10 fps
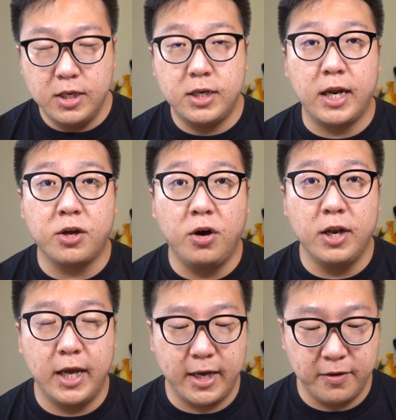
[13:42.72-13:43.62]
that I
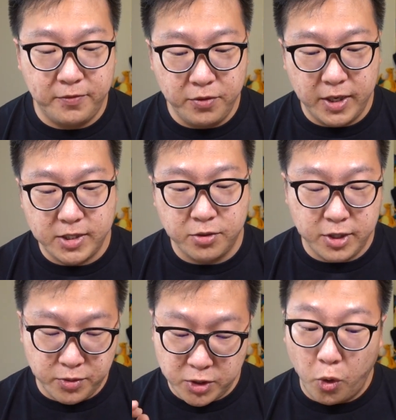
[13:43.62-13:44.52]
got like a few days ago.
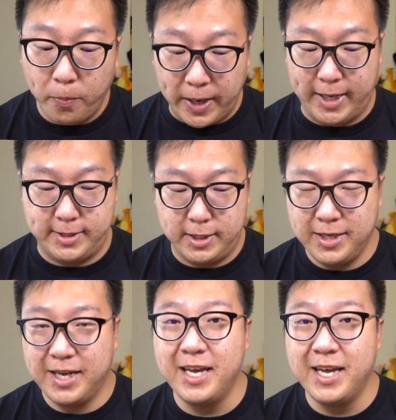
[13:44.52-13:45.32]
This was Gold Blast.